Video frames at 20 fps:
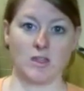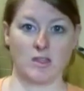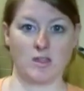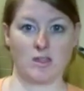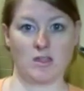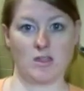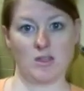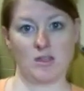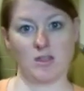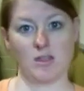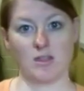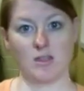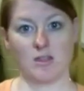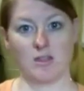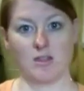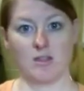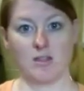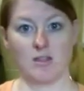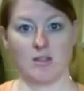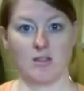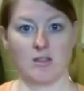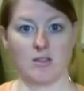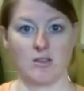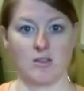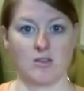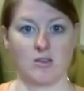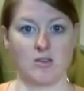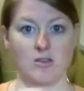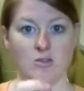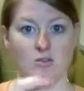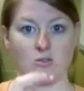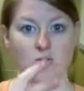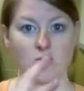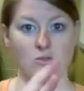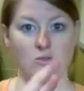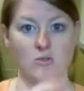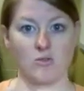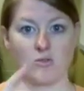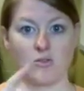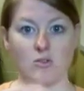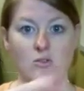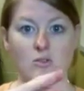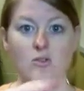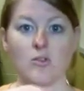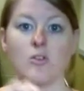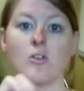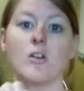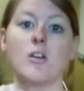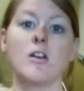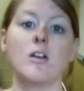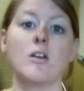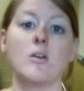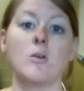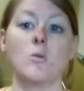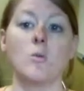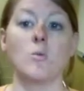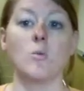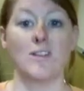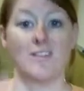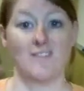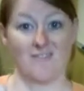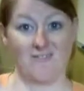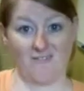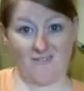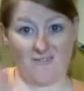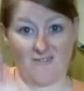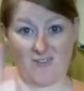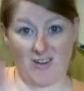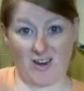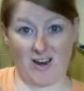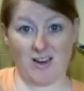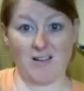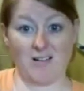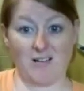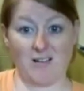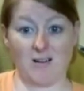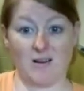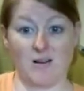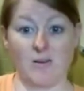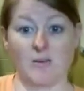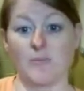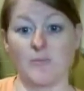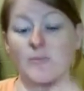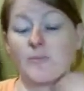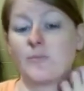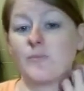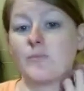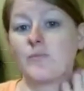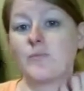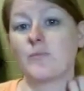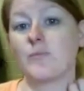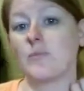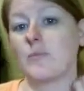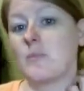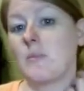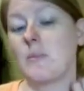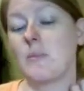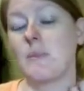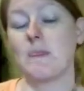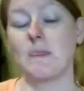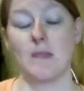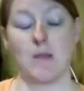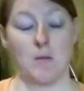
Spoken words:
To the charges, the defendants and each of them have entered pleas of not guilty.